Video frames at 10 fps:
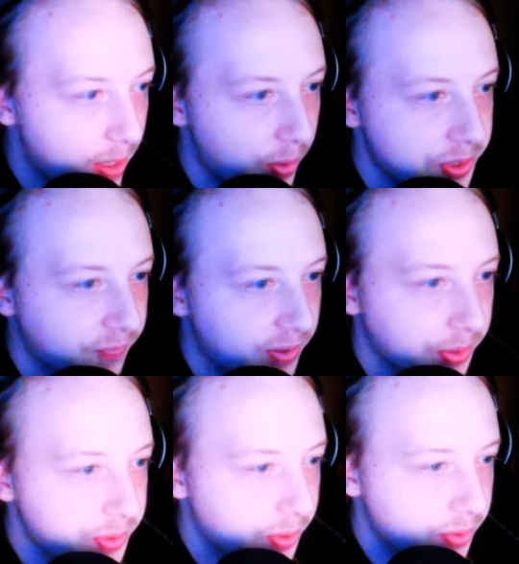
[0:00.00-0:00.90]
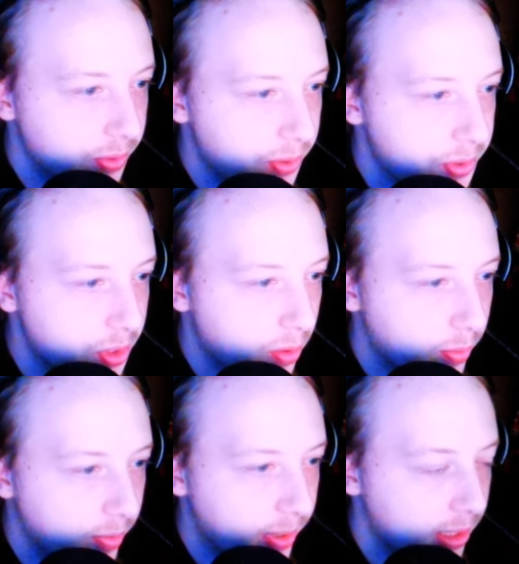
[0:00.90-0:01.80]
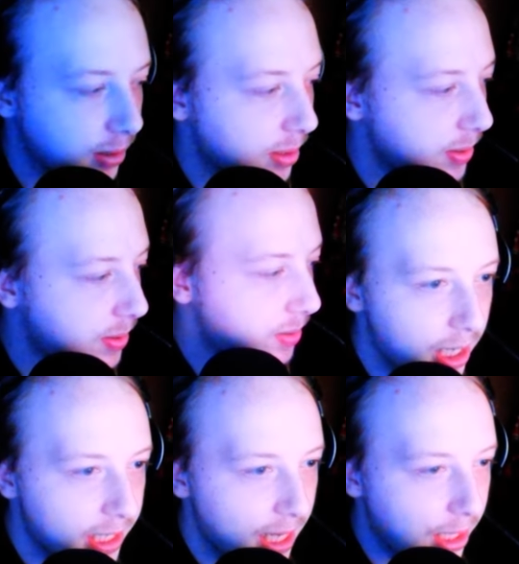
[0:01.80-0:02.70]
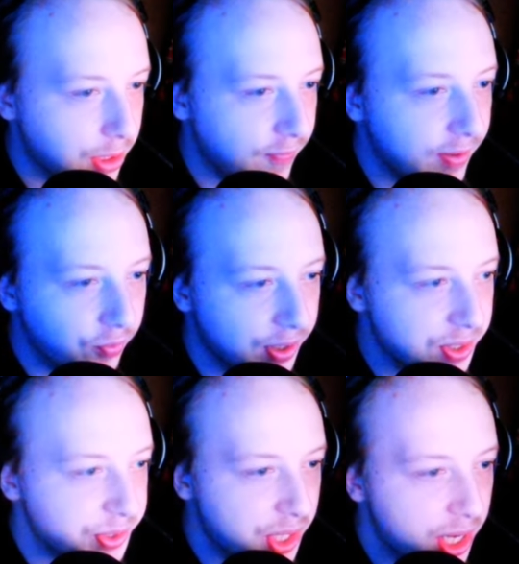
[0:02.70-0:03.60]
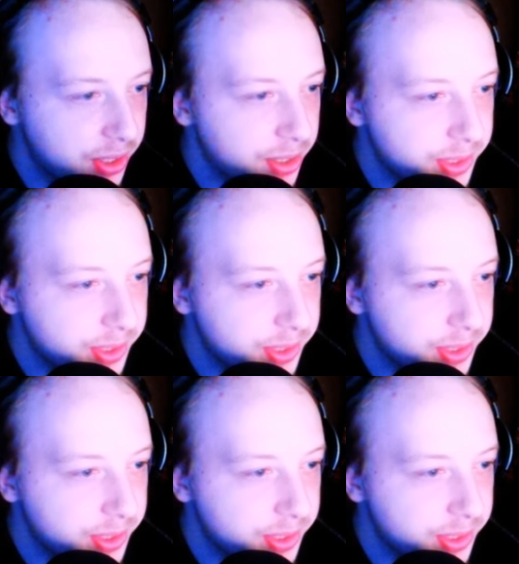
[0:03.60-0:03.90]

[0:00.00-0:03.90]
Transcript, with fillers: I might wait till final circle. There's no way we're making this. Alright, guys. About to rate this gun.